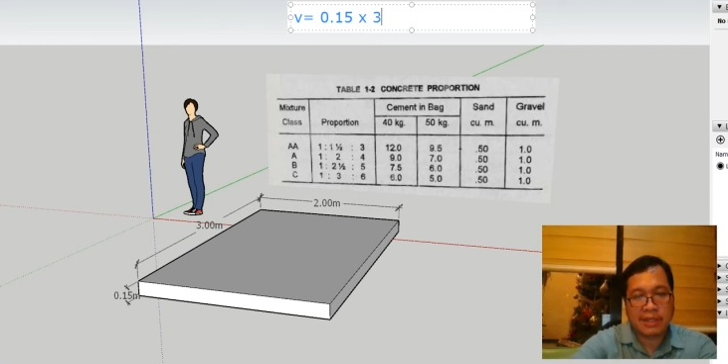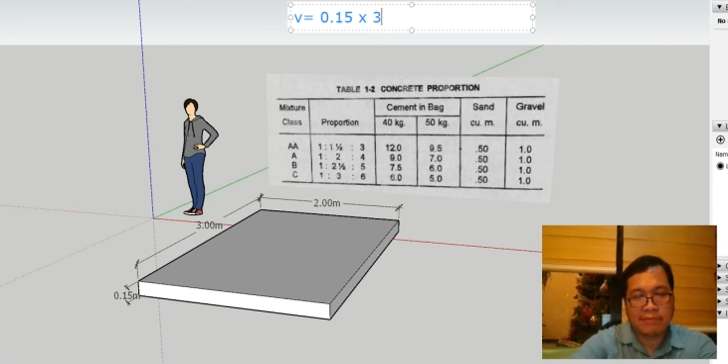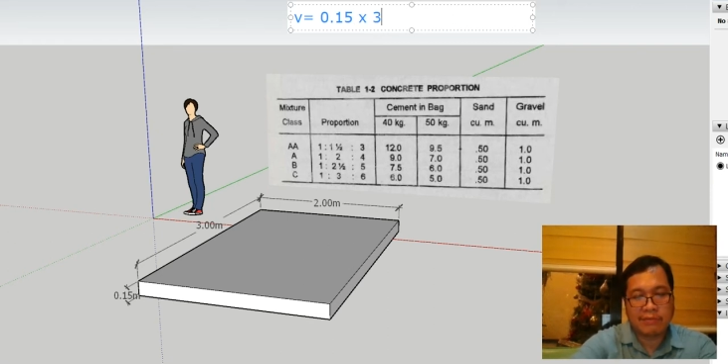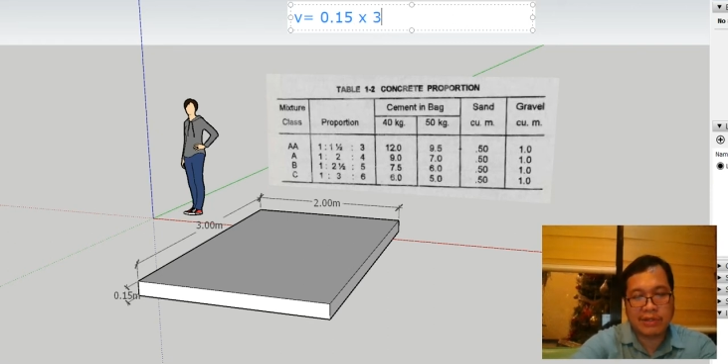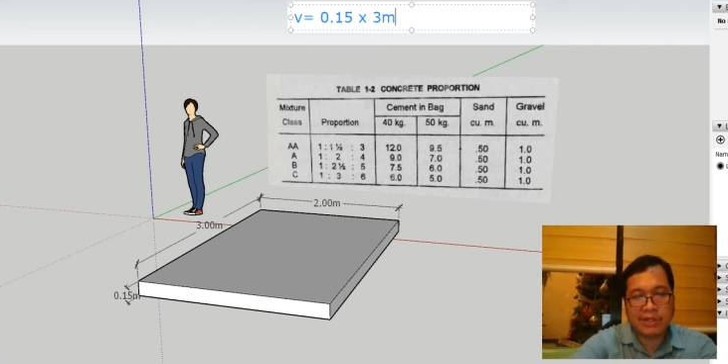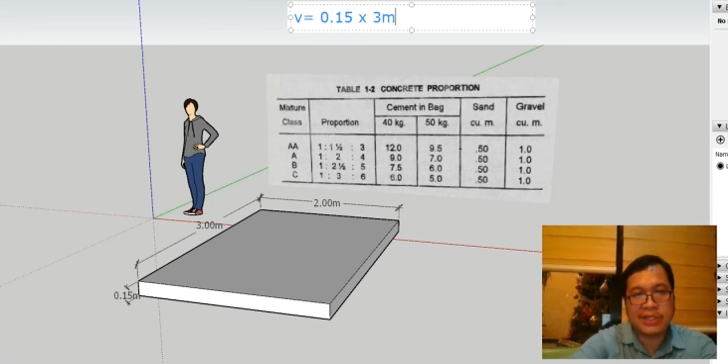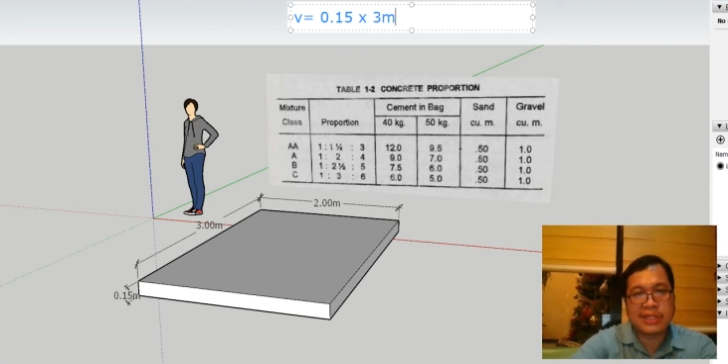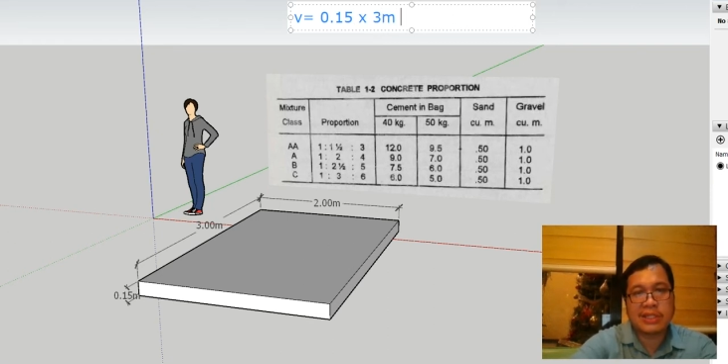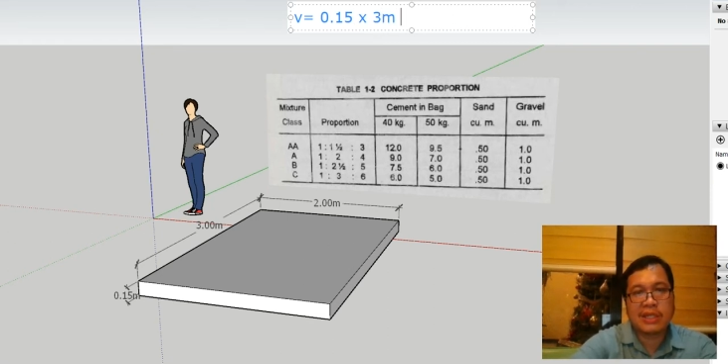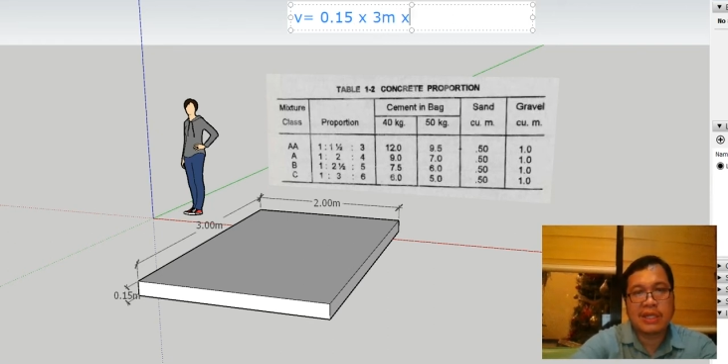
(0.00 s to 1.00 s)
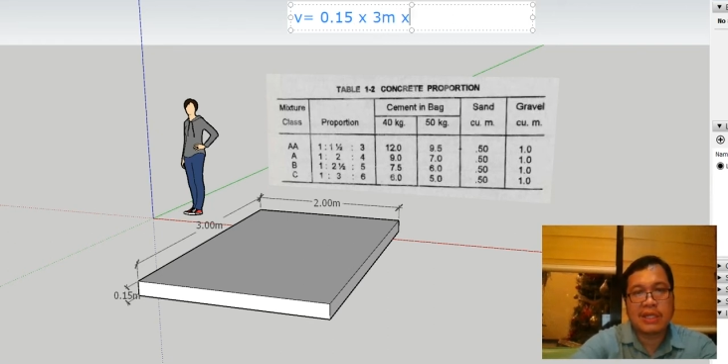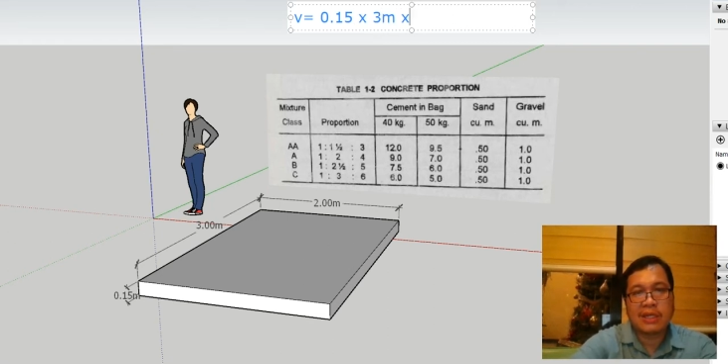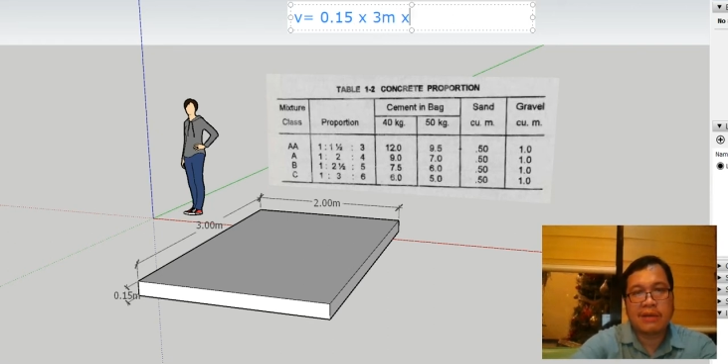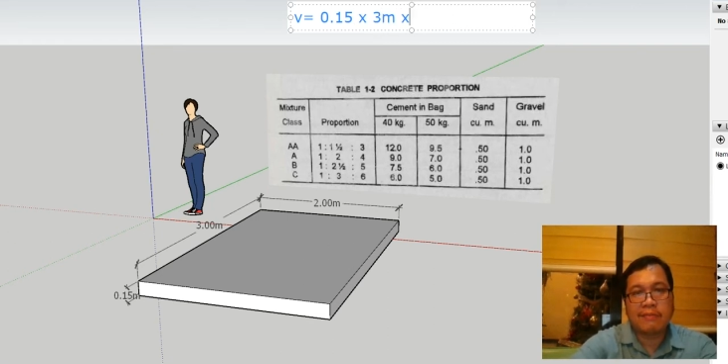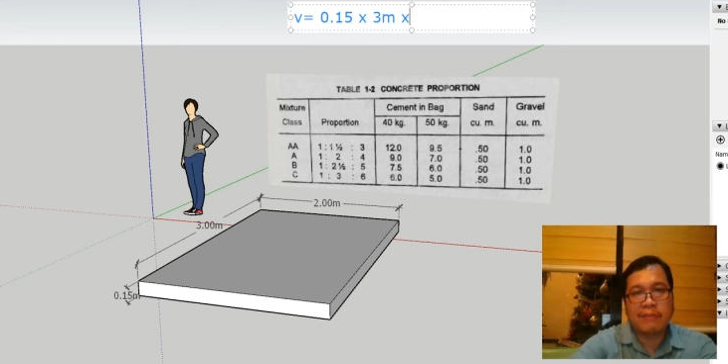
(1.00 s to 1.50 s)
meters
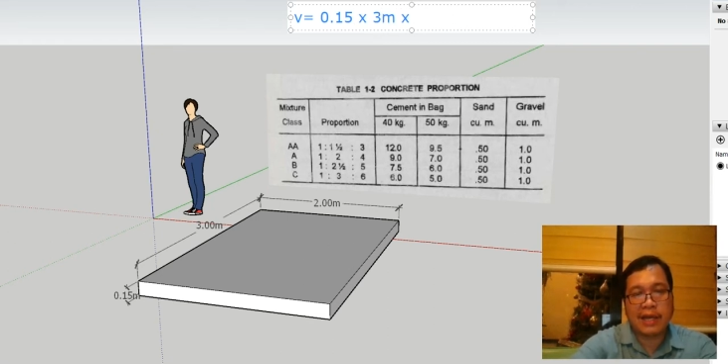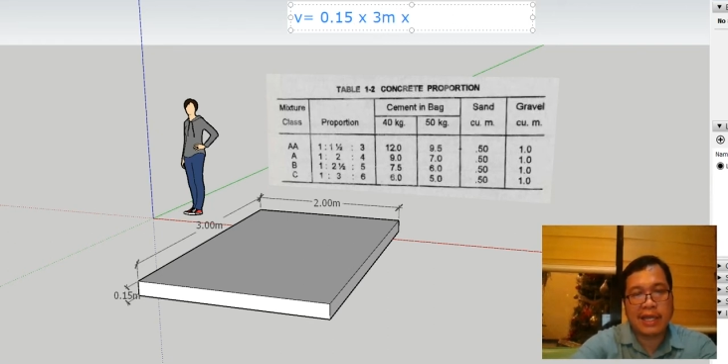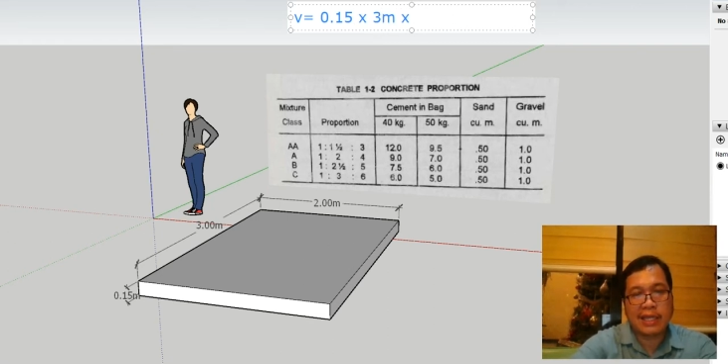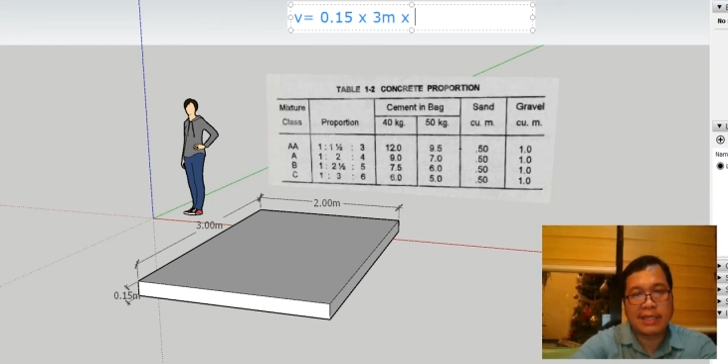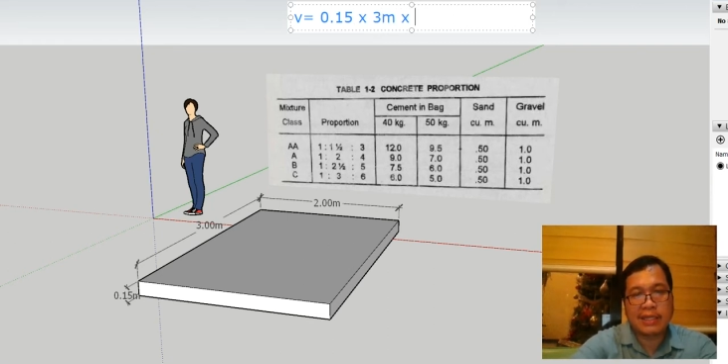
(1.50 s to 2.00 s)
by